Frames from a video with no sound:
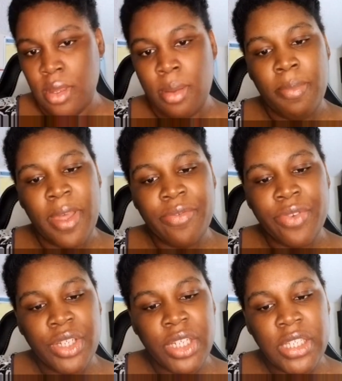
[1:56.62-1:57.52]

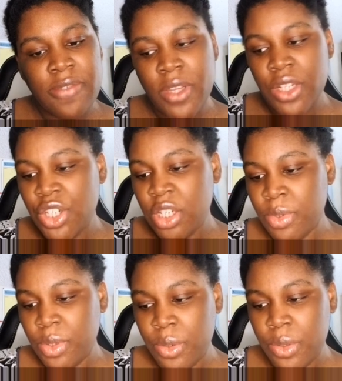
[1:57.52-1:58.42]
beverages,
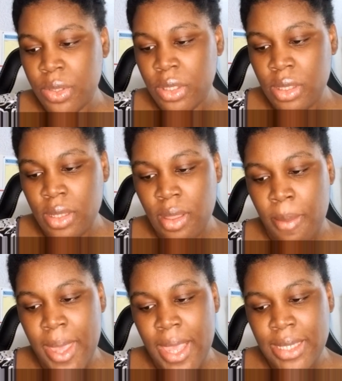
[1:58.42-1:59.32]
vegetables, the
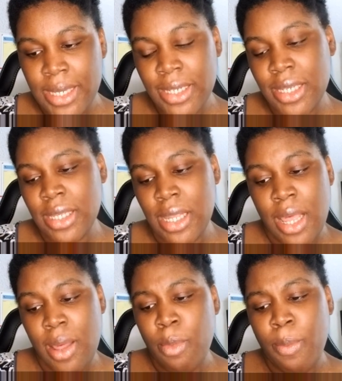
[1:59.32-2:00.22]
main dishes.
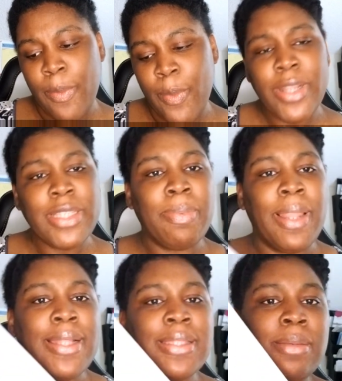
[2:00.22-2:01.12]
What is
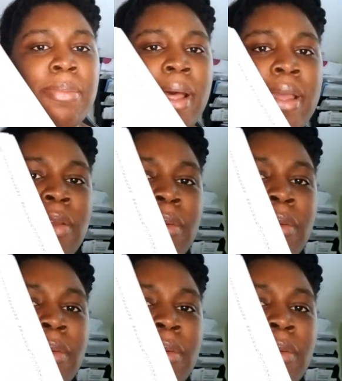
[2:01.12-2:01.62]
plantain pie, you